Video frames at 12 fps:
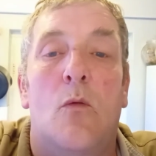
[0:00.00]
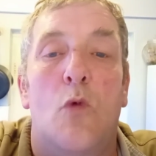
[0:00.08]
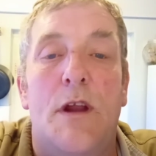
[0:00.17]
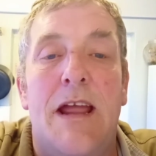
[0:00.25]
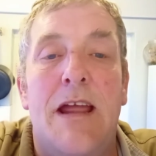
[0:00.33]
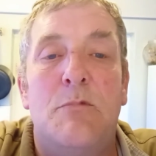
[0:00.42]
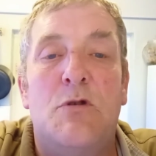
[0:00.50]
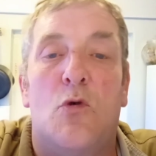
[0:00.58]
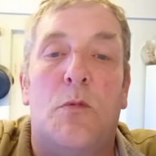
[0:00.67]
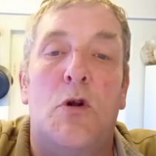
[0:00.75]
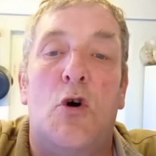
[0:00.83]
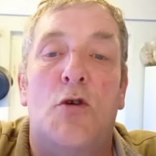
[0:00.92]
We aim to
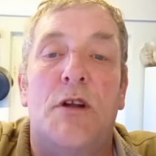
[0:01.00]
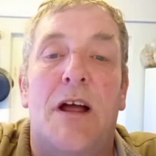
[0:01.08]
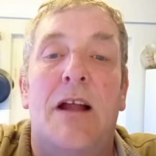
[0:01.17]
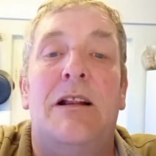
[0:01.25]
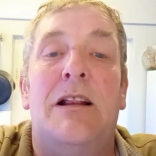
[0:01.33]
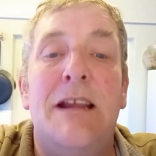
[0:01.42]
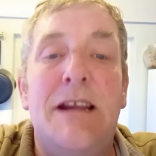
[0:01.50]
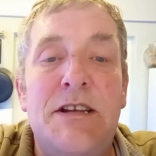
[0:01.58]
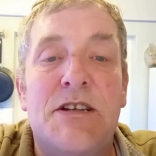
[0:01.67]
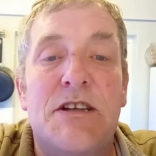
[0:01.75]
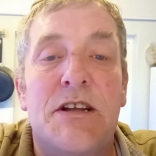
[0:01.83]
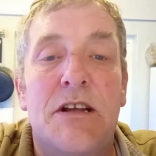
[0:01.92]
upload at
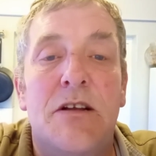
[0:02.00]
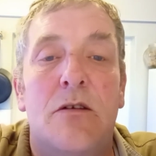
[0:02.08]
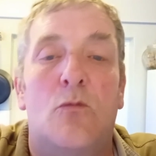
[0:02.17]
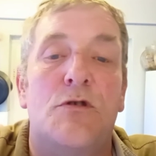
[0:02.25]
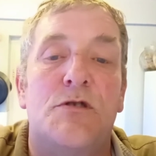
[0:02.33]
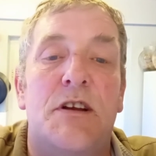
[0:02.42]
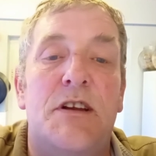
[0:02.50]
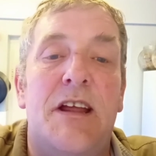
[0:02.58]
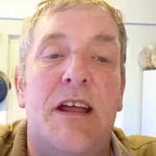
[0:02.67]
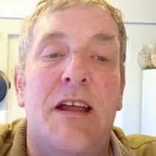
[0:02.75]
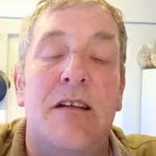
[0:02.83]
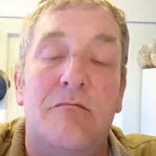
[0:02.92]
least once a
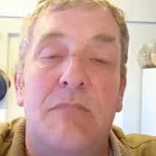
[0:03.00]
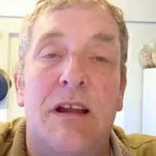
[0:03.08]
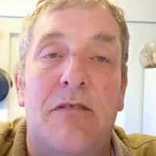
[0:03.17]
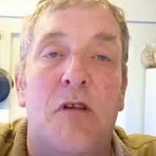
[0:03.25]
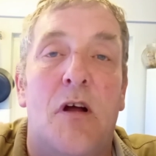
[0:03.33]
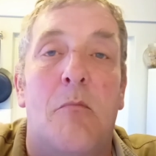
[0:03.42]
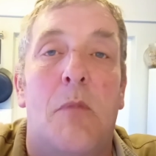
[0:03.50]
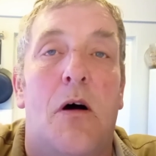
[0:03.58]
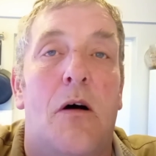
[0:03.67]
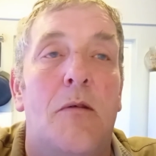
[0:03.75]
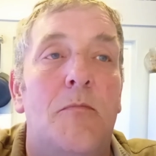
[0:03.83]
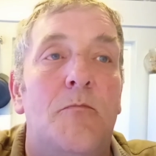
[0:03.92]
day, if not
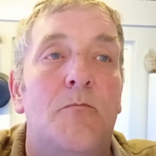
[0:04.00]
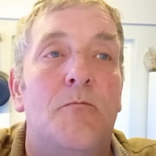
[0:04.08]
more.